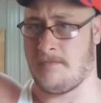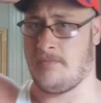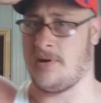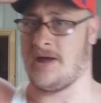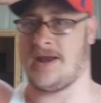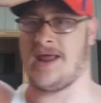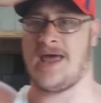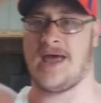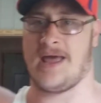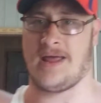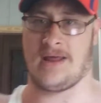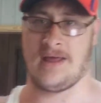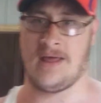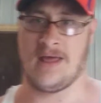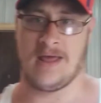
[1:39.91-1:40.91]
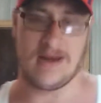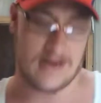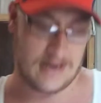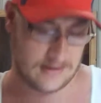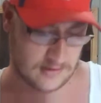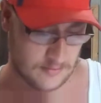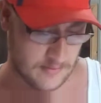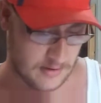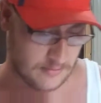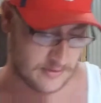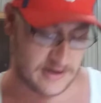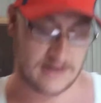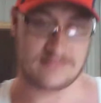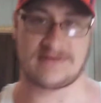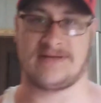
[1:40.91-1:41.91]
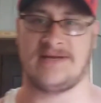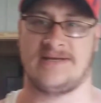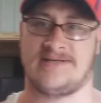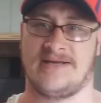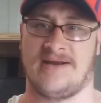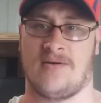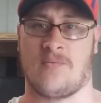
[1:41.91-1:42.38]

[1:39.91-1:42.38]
But that's going to be redemption this year,